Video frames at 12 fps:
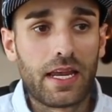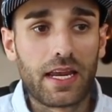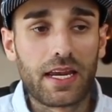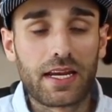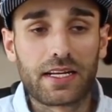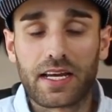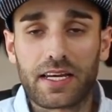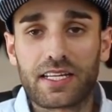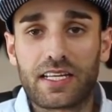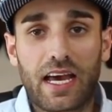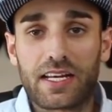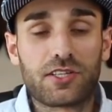and
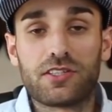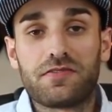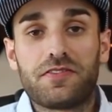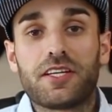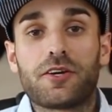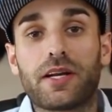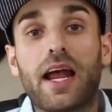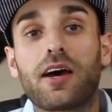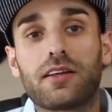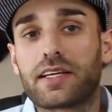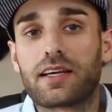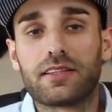I couldn't figure it
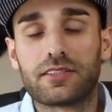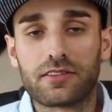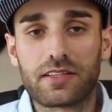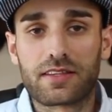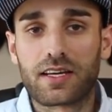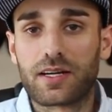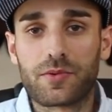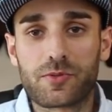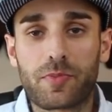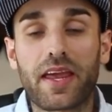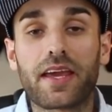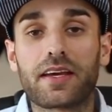out. Like, I literally thought I was
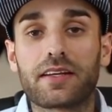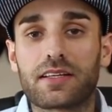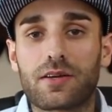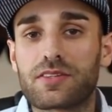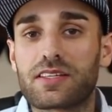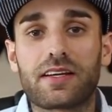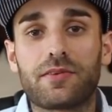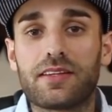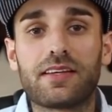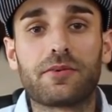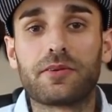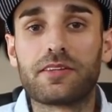banned. I was like, did
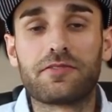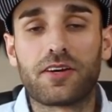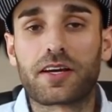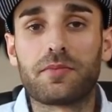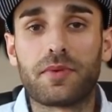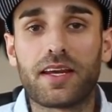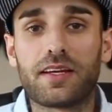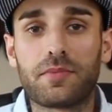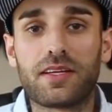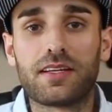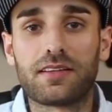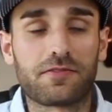they really fucking ban me?